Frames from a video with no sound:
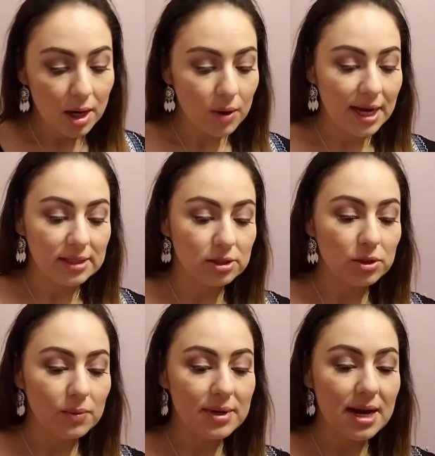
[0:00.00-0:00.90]
Okay,
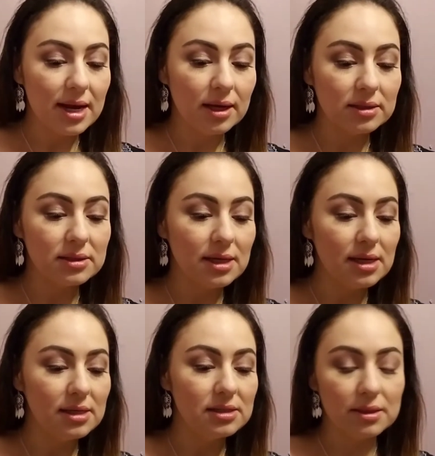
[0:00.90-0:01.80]
so next
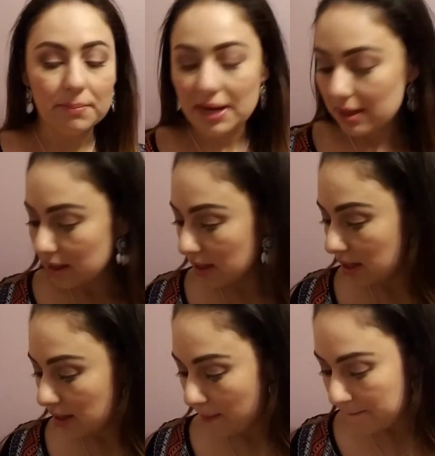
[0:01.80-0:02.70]
is the Becca